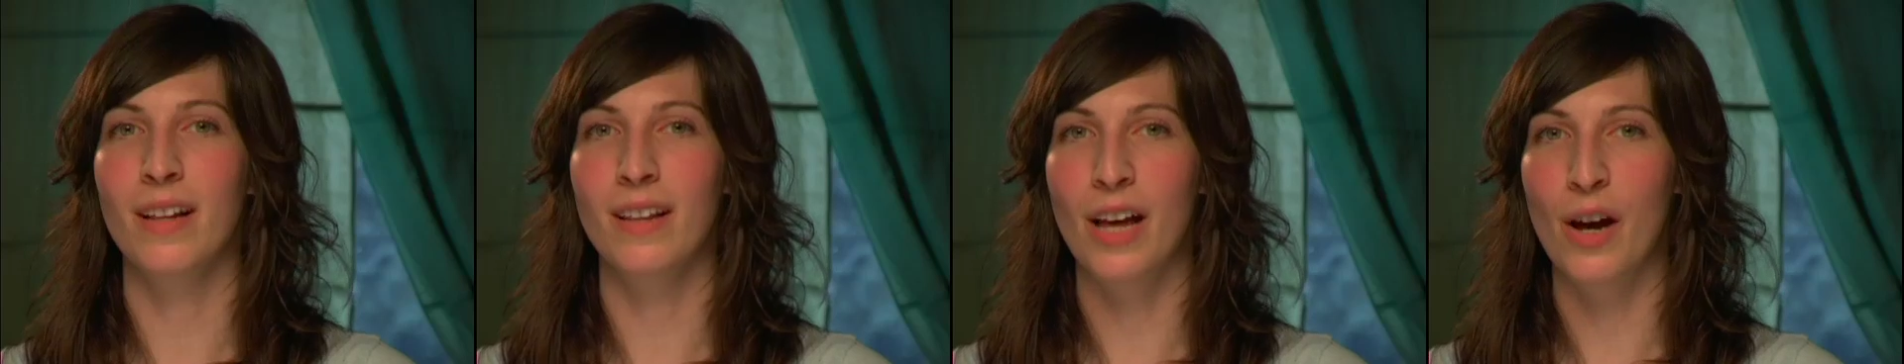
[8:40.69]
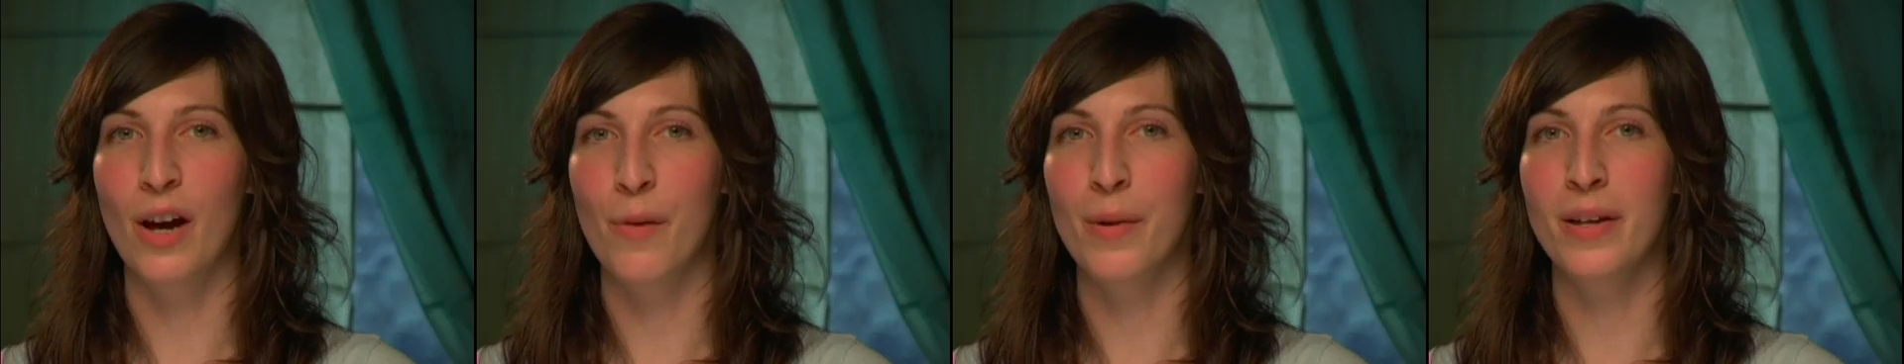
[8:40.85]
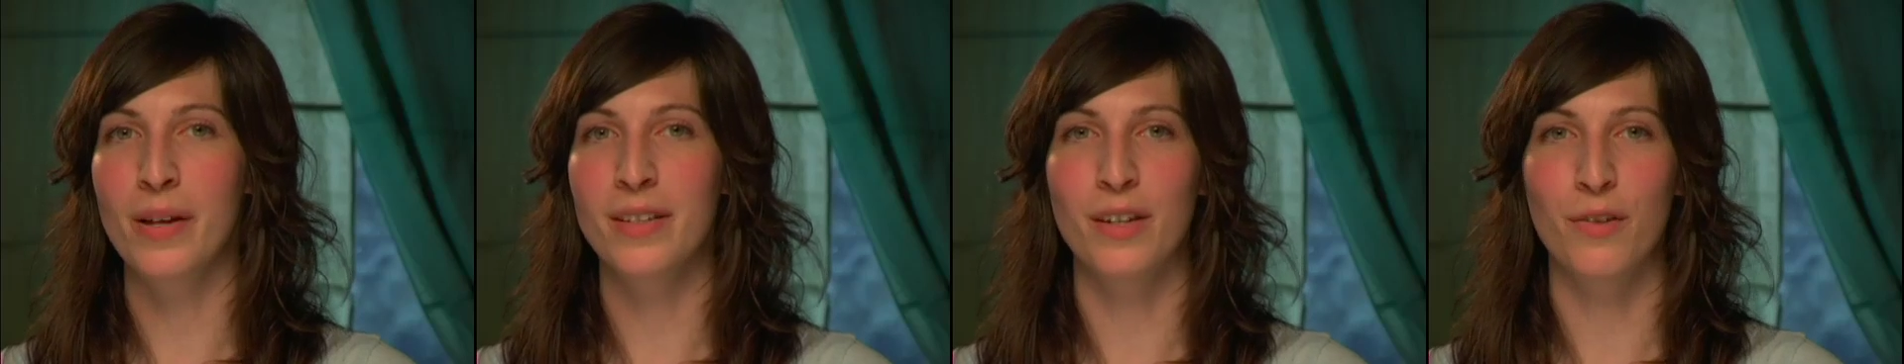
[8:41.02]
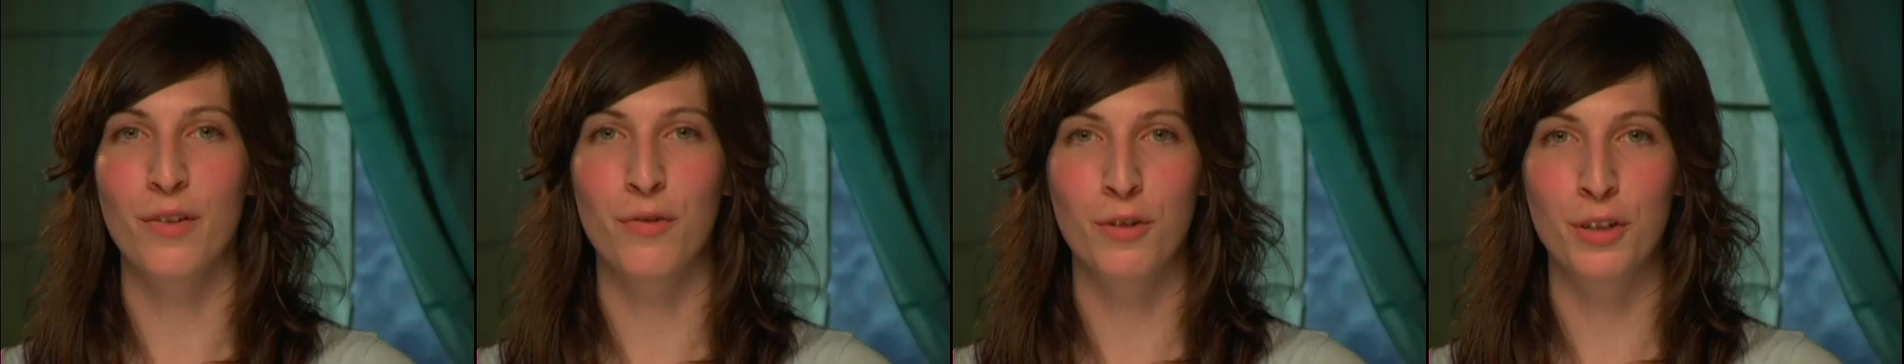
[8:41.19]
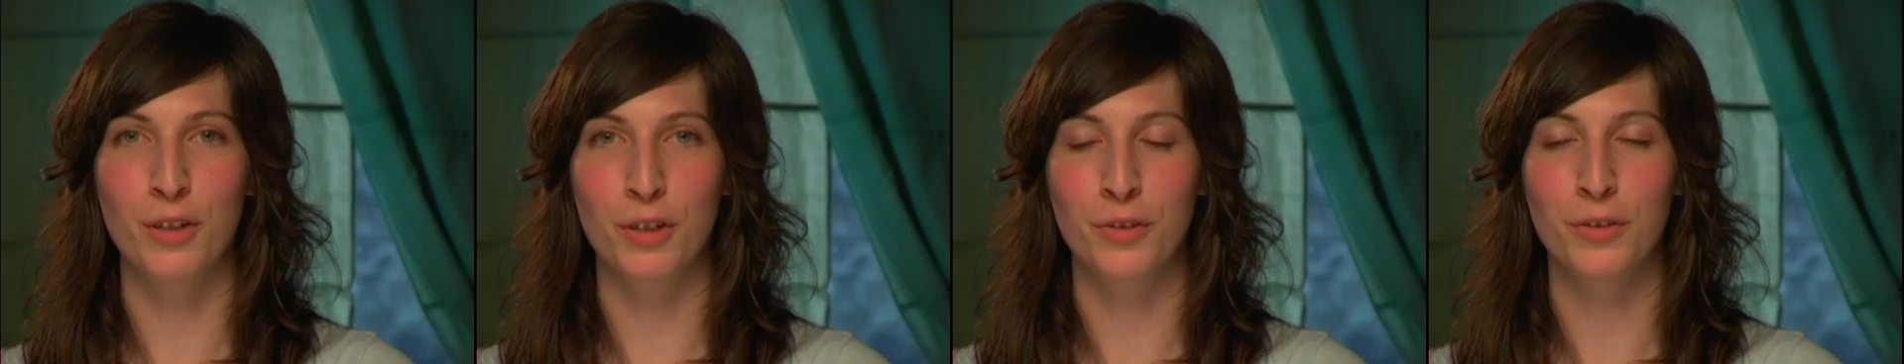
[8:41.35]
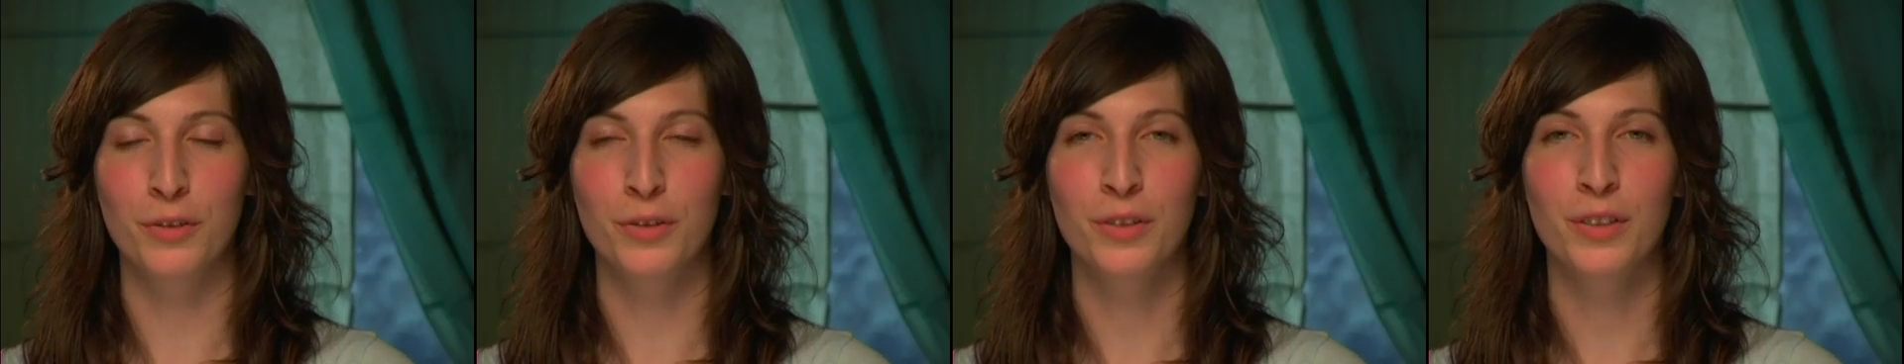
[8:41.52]
allow myself
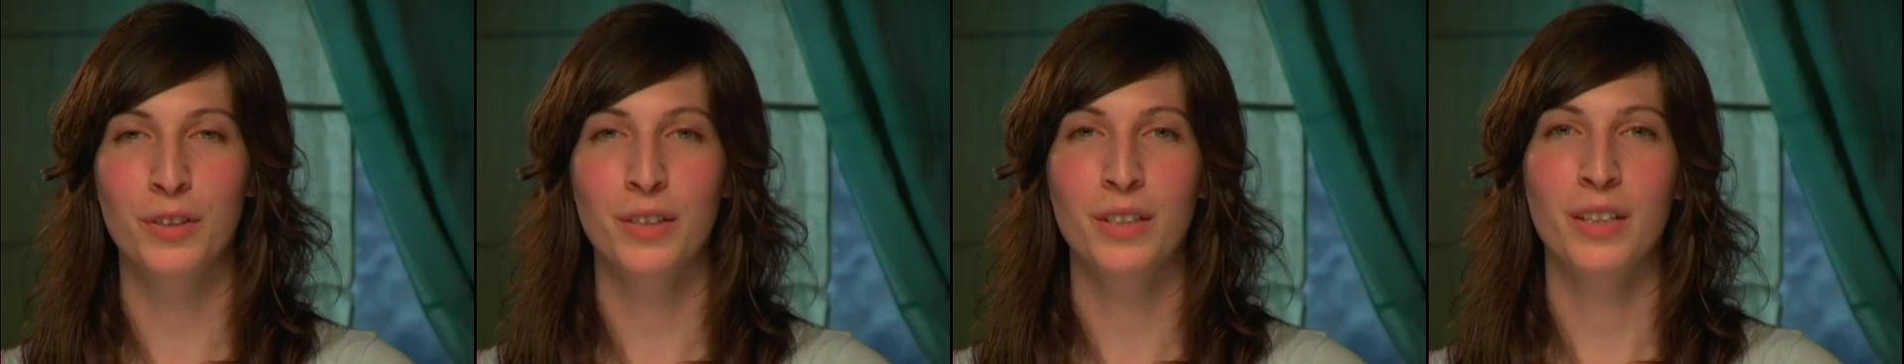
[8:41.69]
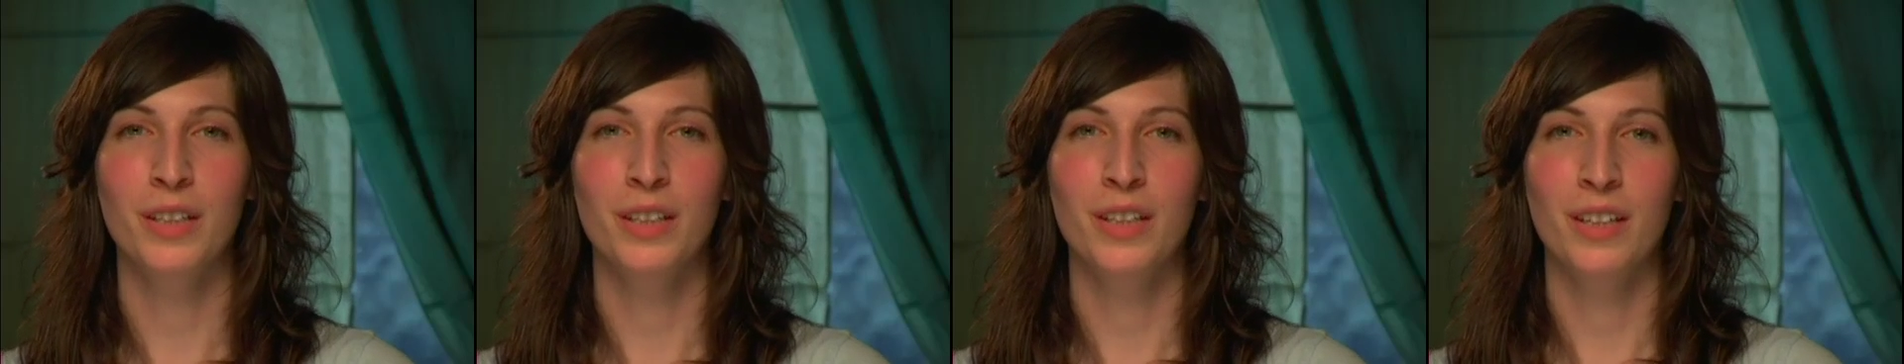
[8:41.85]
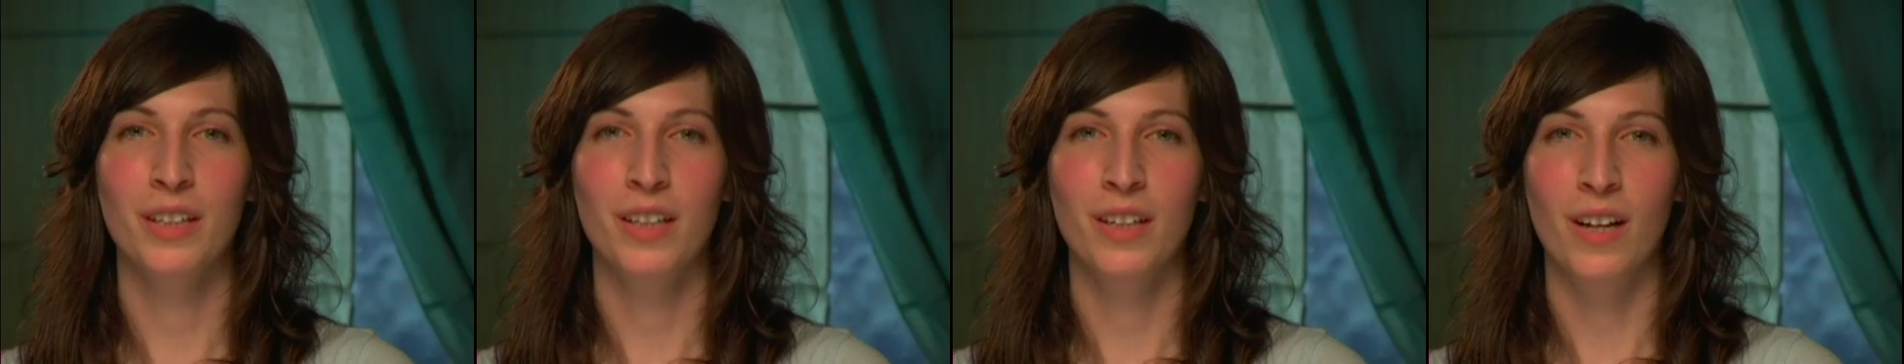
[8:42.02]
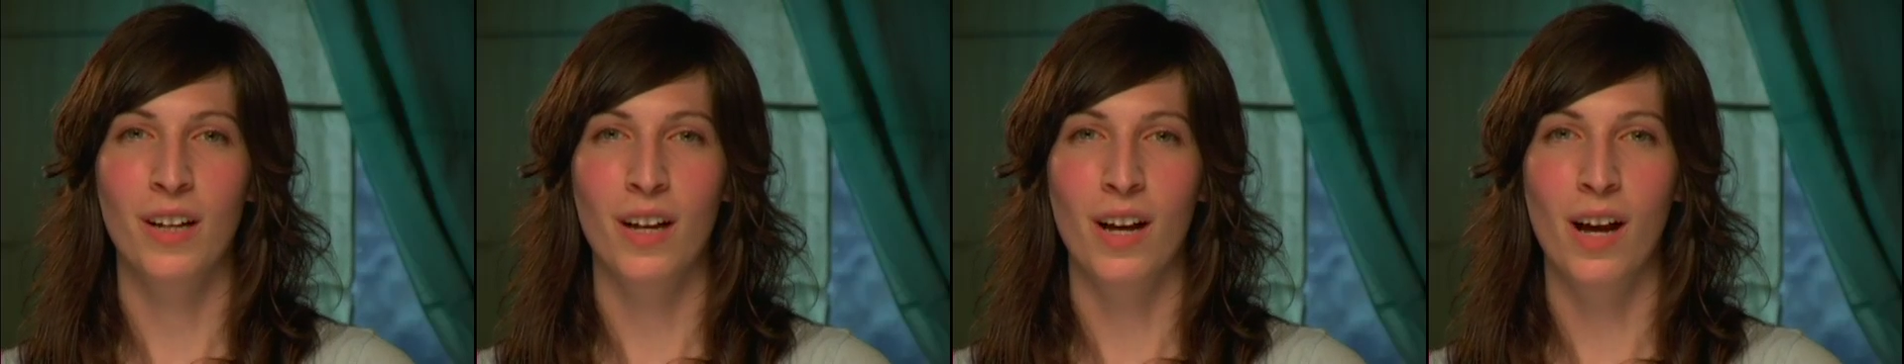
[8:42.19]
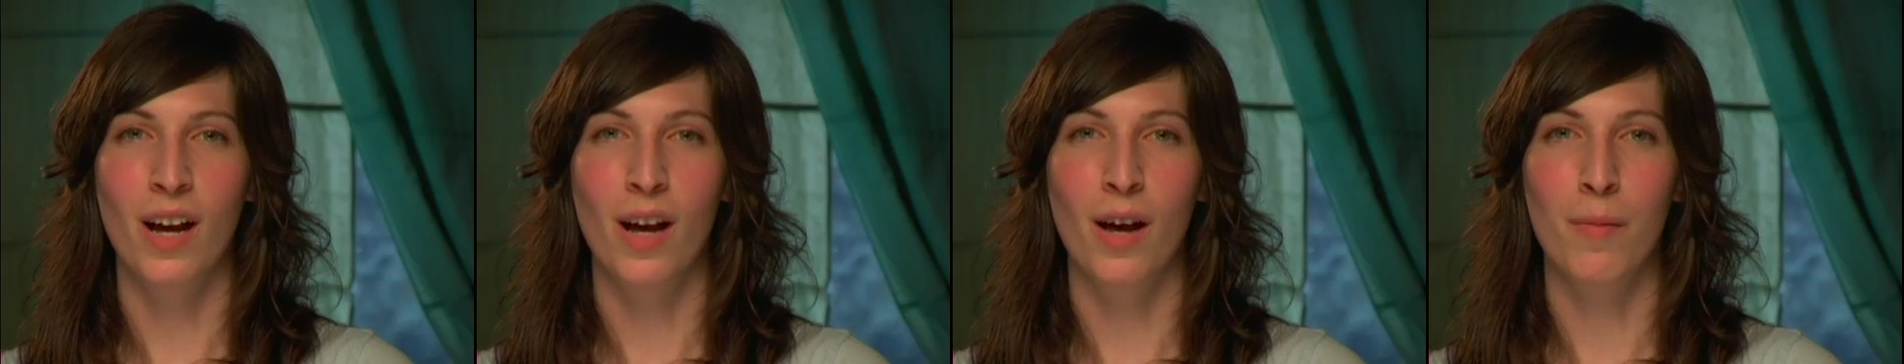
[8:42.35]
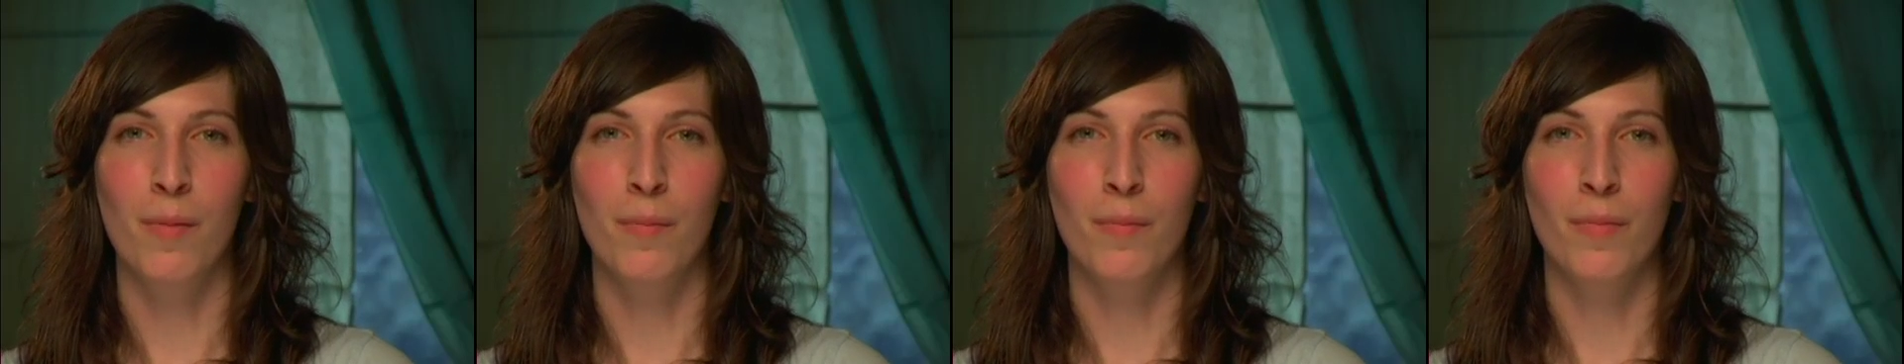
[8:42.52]
to.
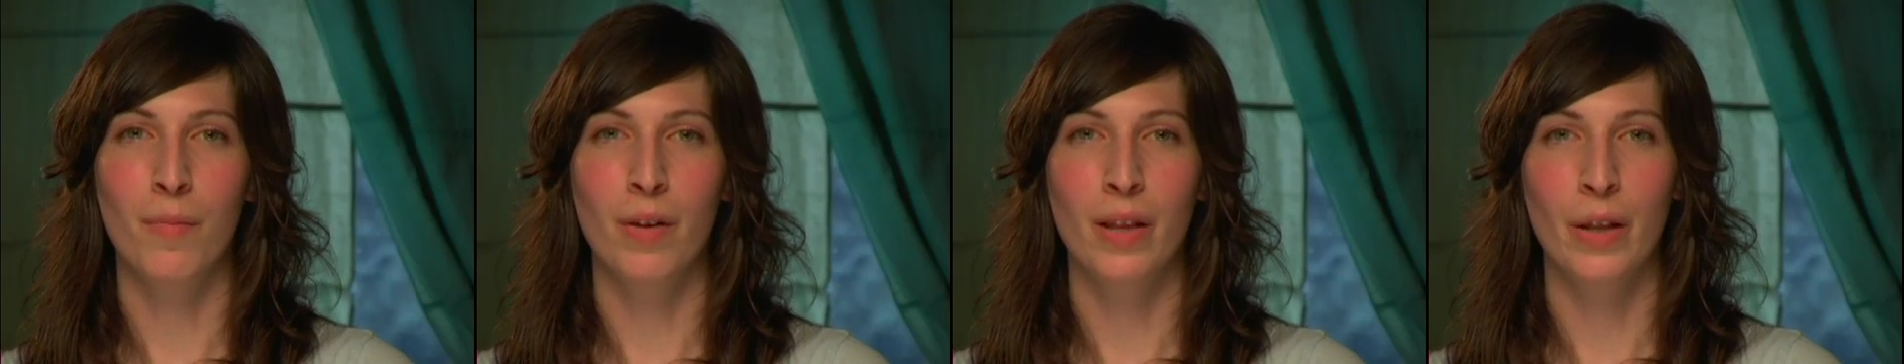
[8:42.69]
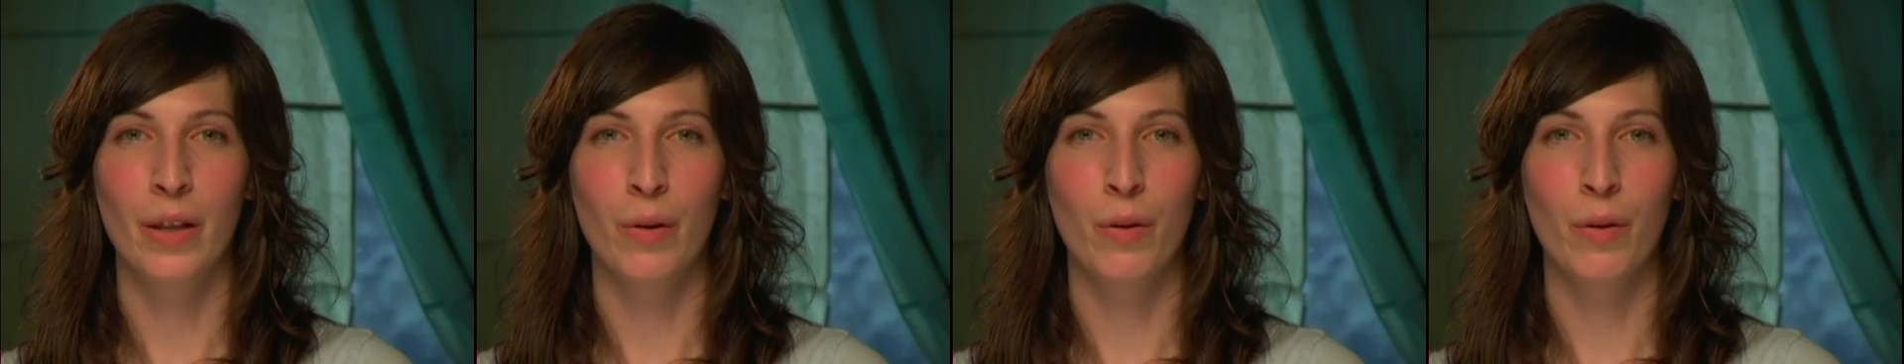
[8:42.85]
And